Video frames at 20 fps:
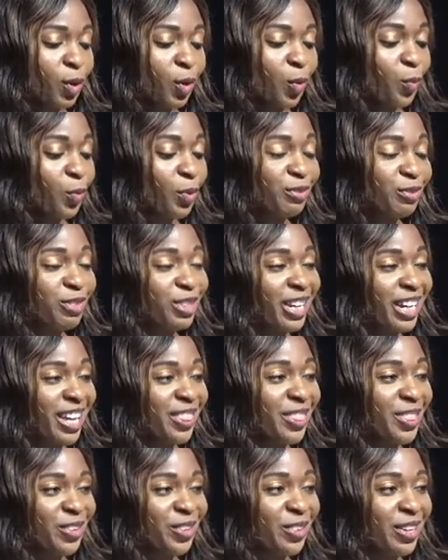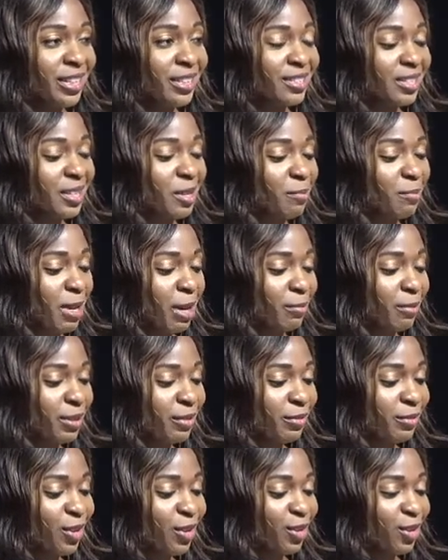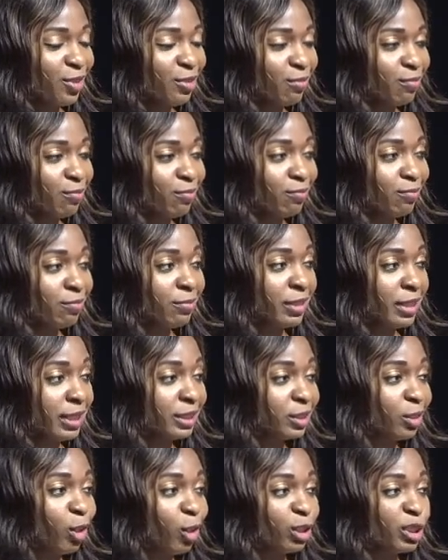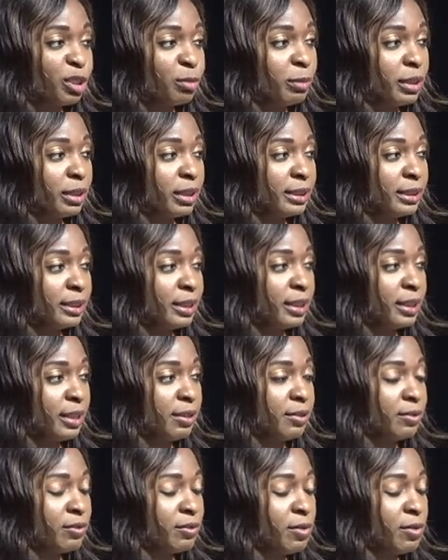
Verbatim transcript: we'll forget the greatest commandment of all is ultimately to love.